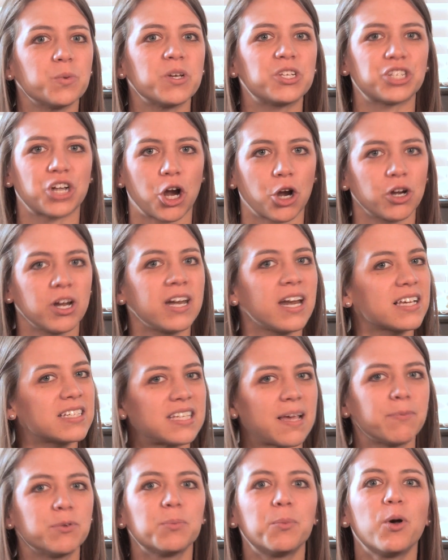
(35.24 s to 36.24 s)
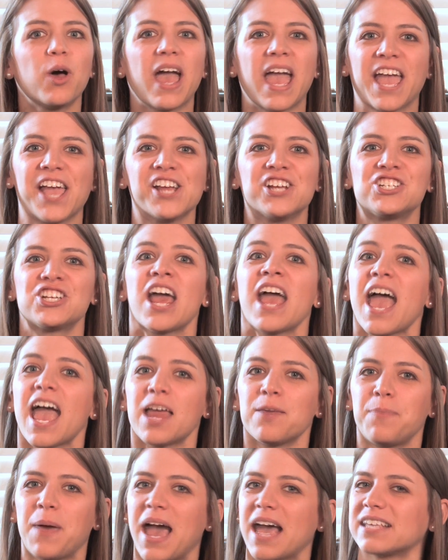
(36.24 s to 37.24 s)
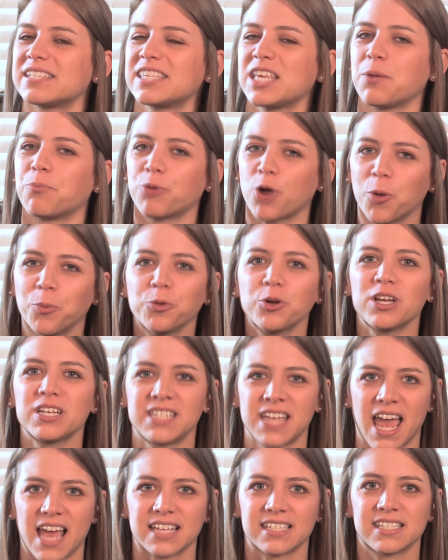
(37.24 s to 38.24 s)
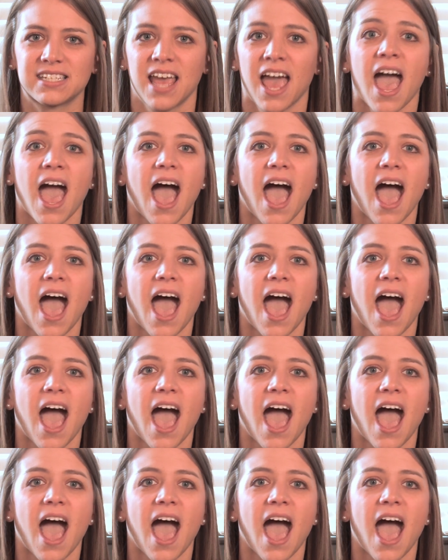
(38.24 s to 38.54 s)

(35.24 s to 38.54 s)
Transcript: we turn an acceptable age and pass the appropriate test,